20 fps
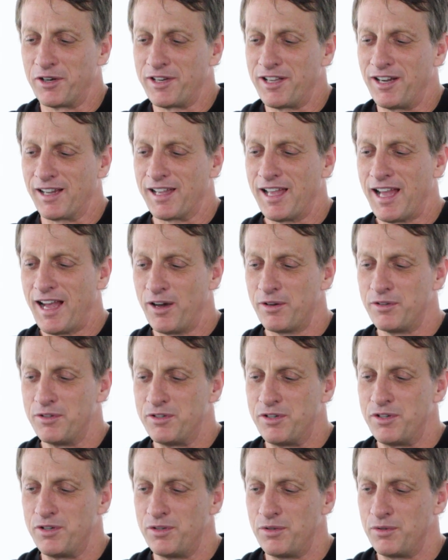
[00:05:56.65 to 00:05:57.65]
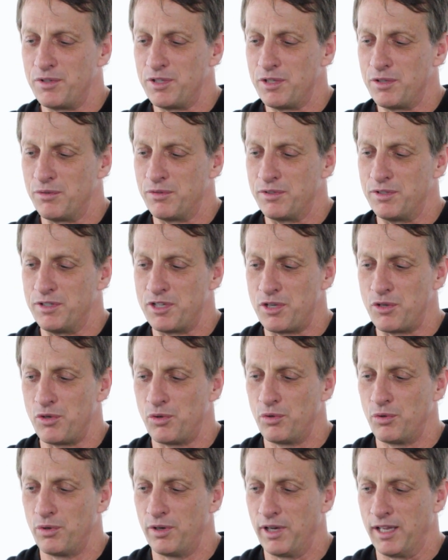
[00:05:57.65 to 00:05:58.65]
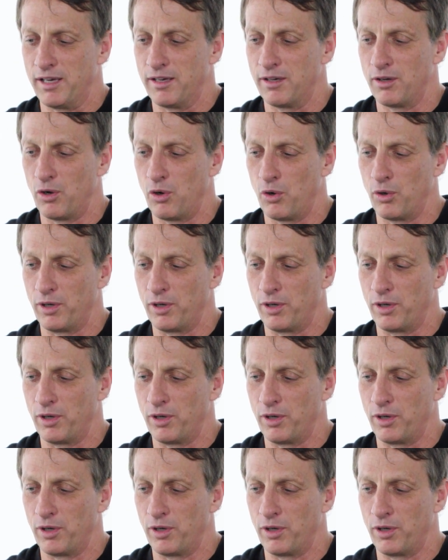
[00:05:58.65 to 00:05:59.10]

Tony Hawk, how do you do an